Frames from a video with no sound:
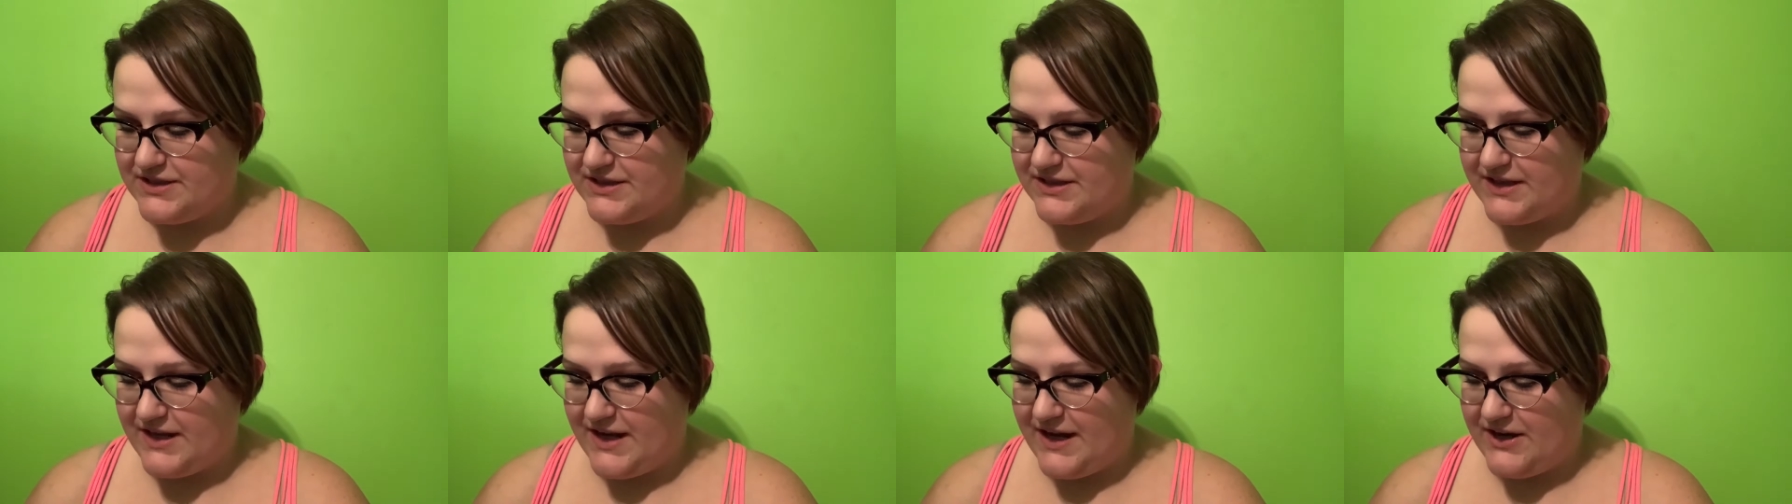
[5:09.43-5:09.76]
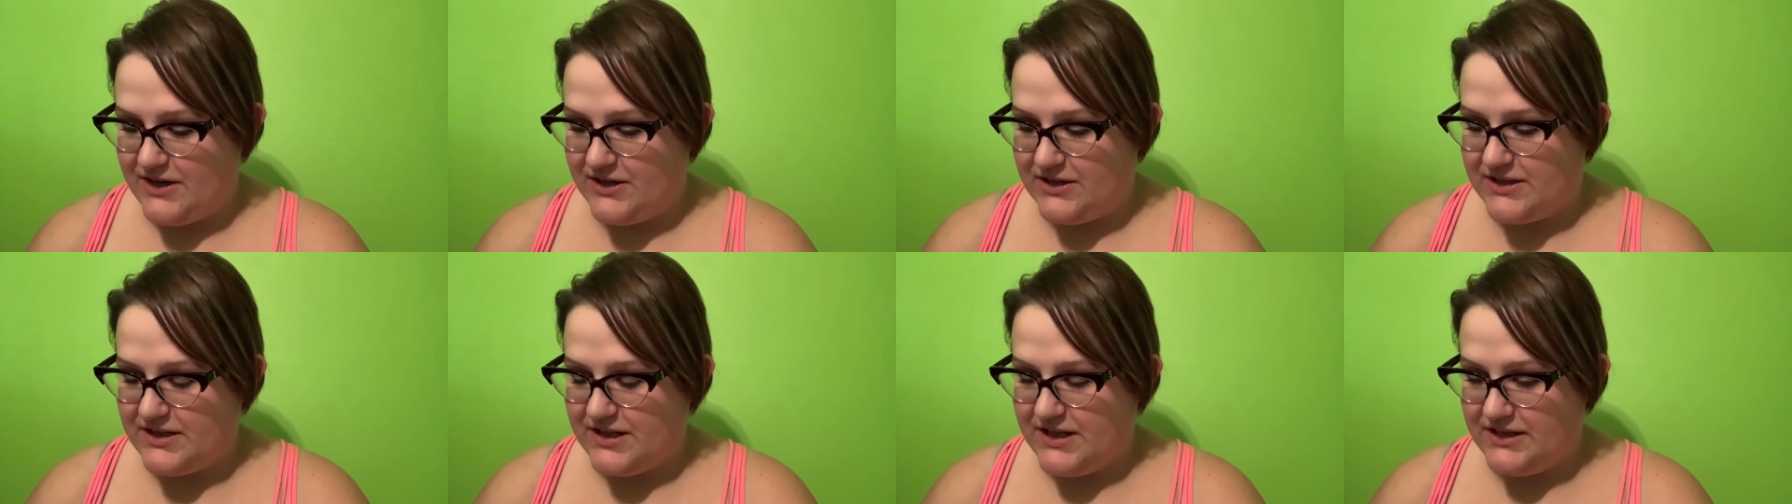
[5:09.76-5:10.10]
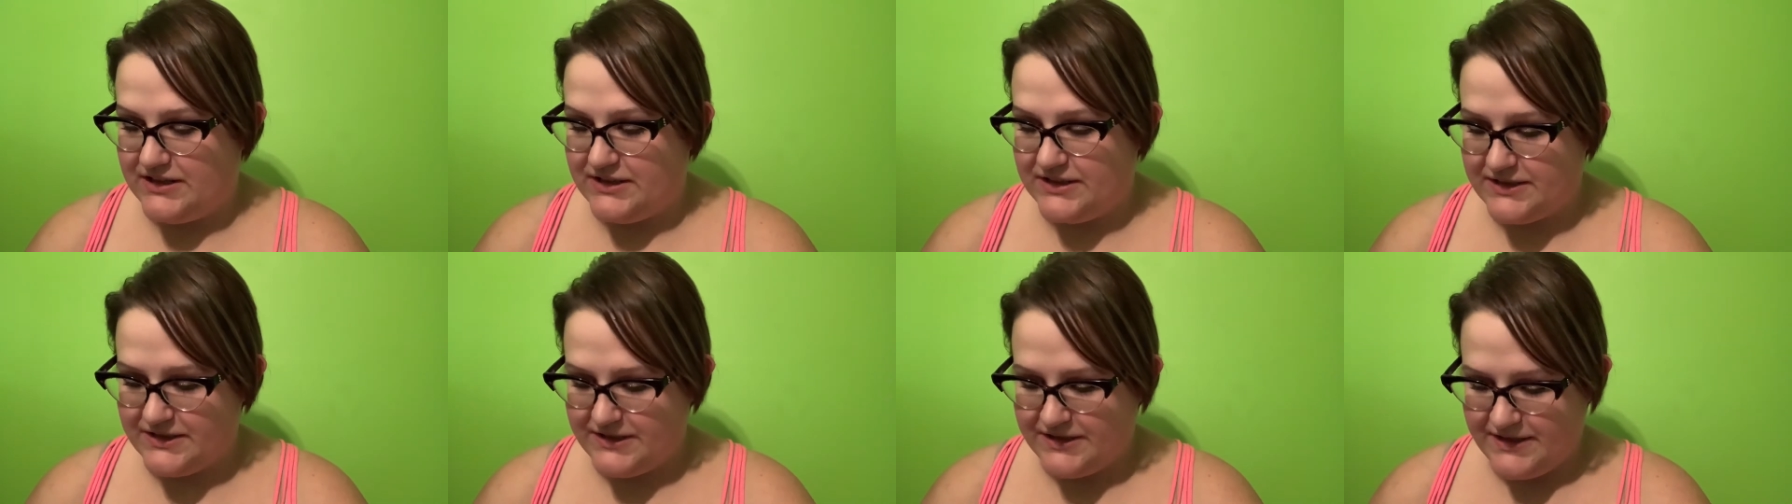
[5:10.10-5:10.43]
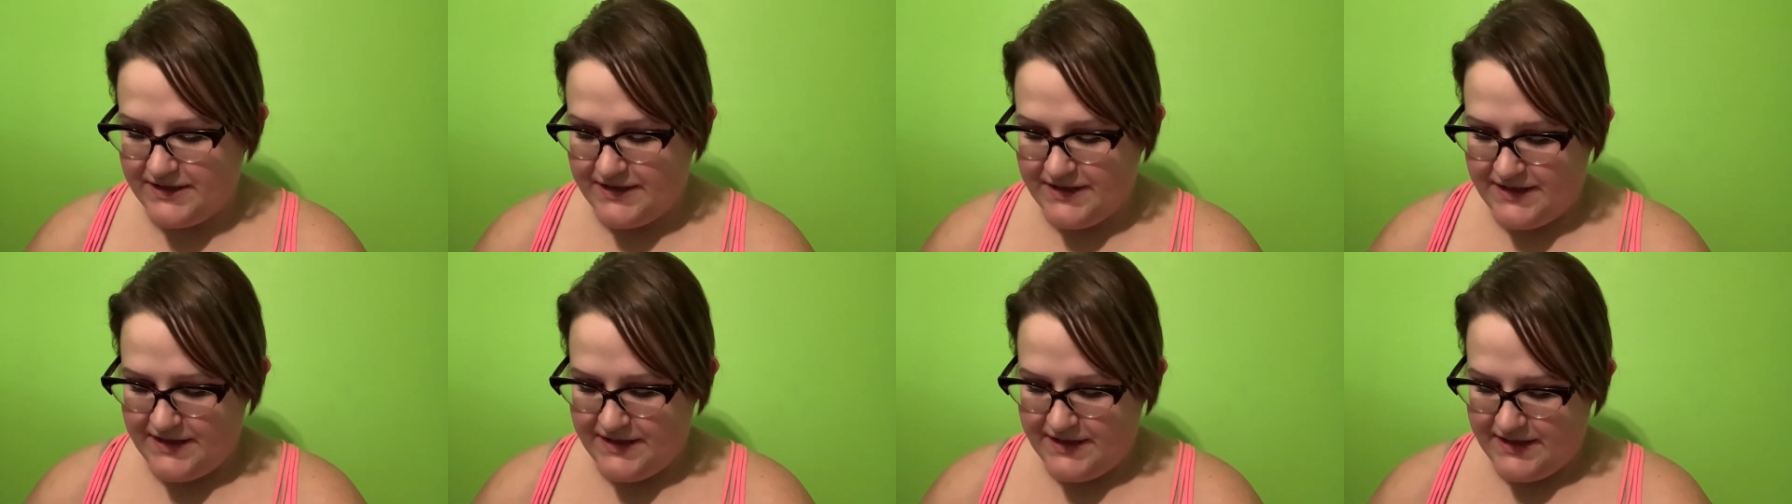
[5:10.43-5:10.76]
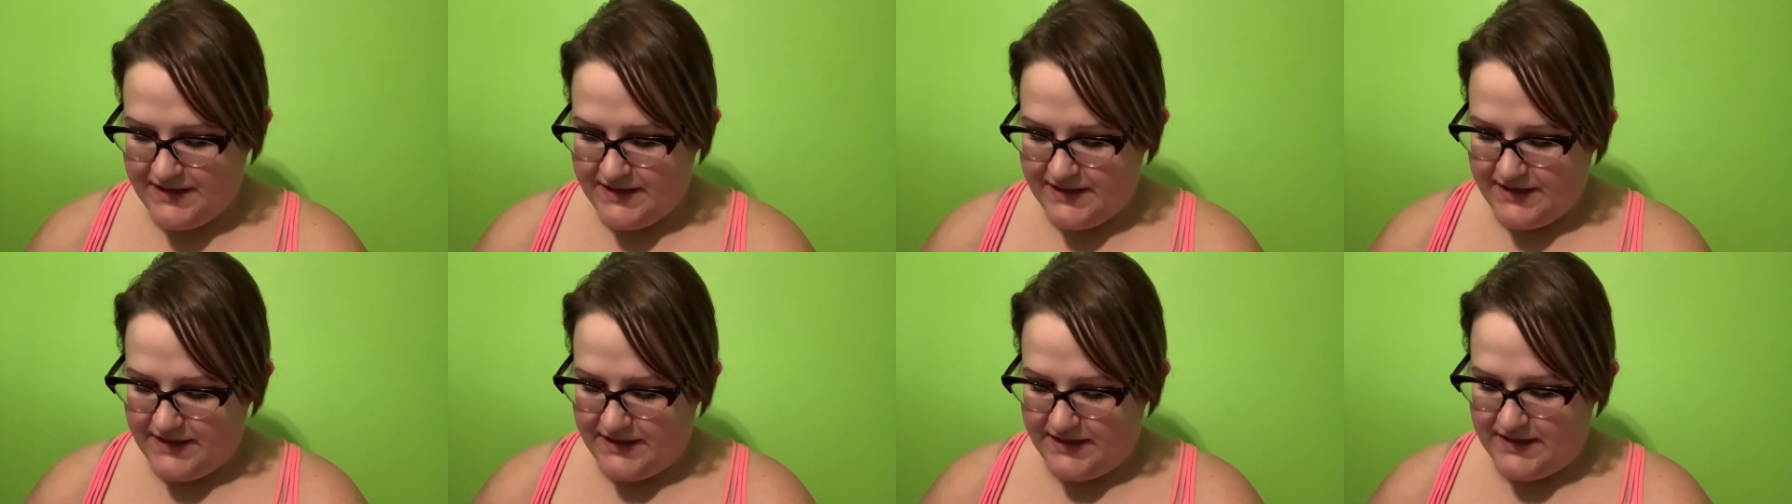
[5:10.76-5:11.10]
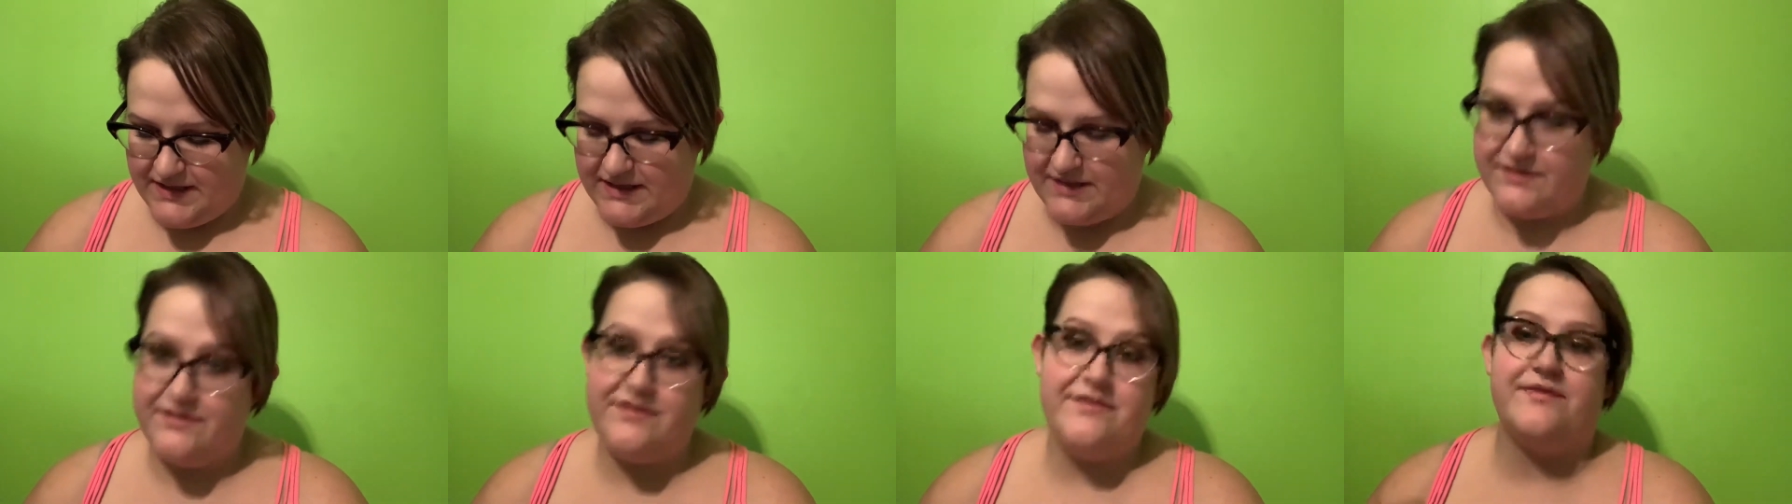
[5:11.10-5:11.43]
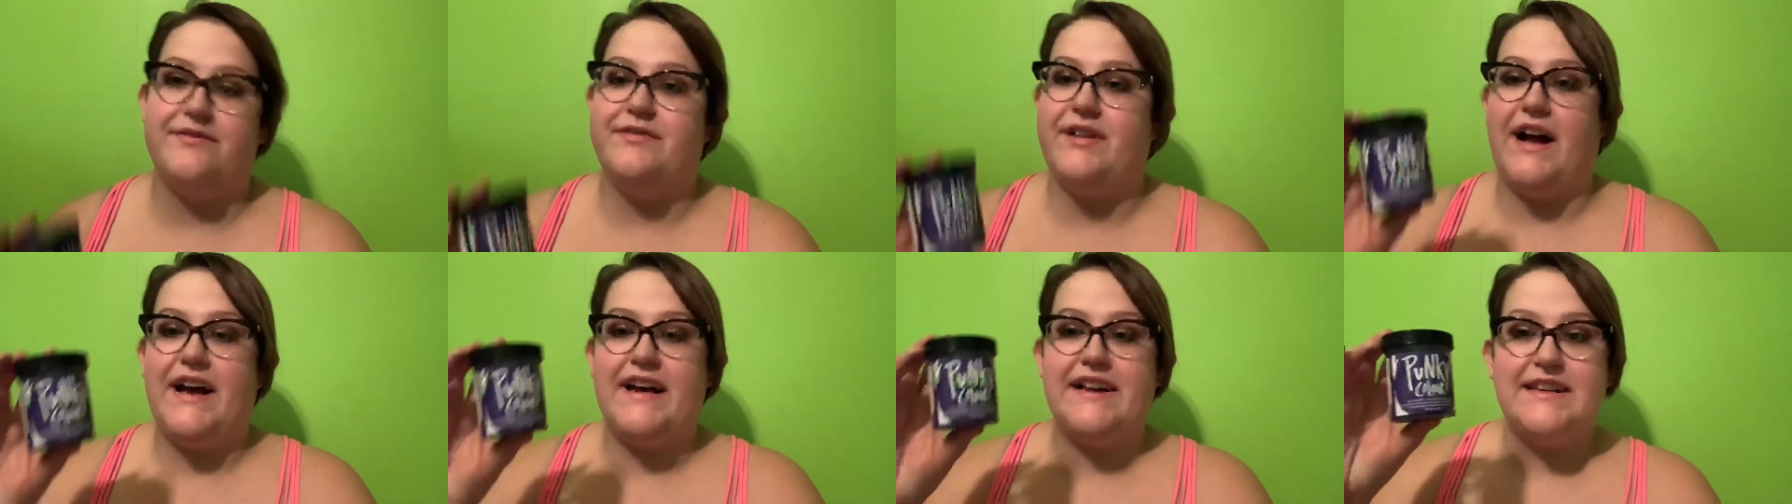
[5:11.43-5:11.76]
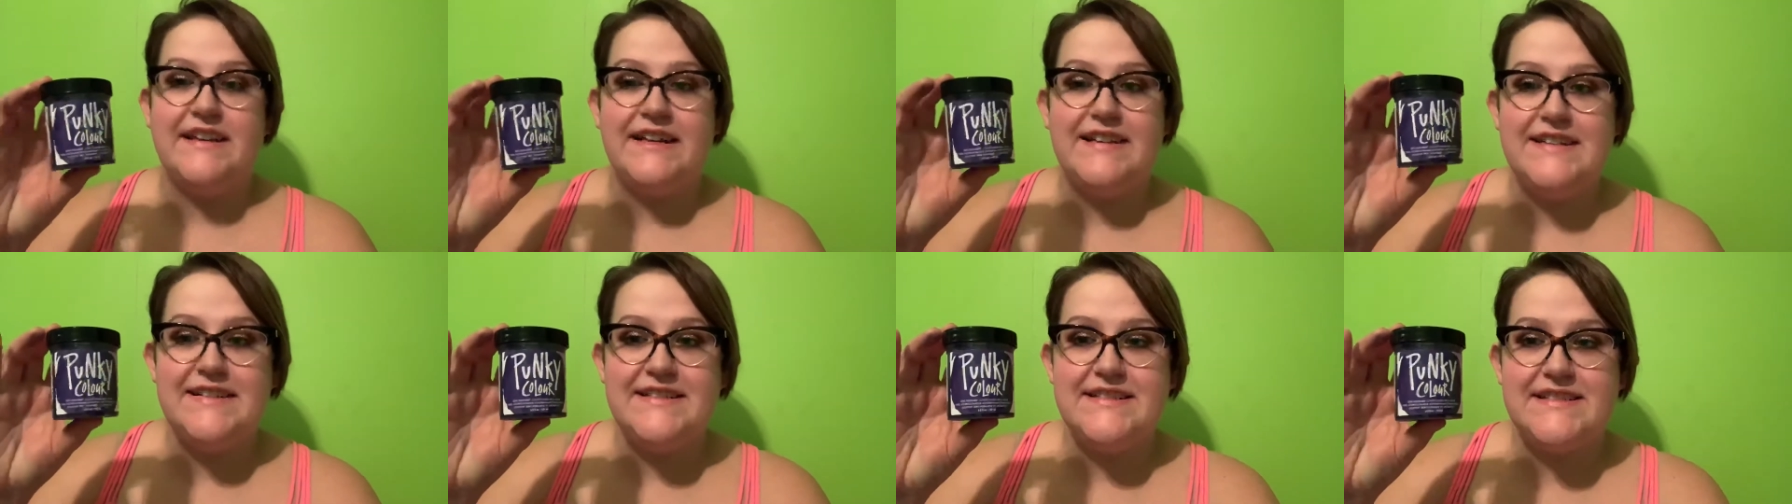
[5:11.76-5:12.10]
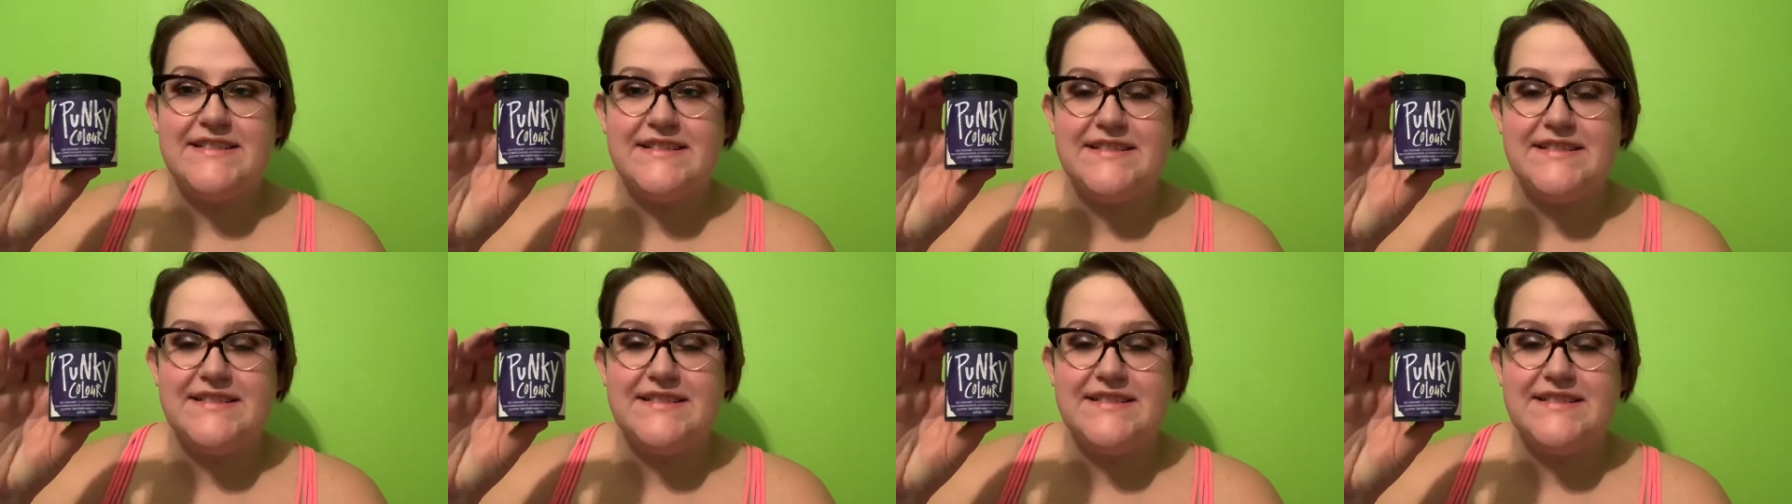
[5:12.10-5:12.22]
Hair Color in Violet.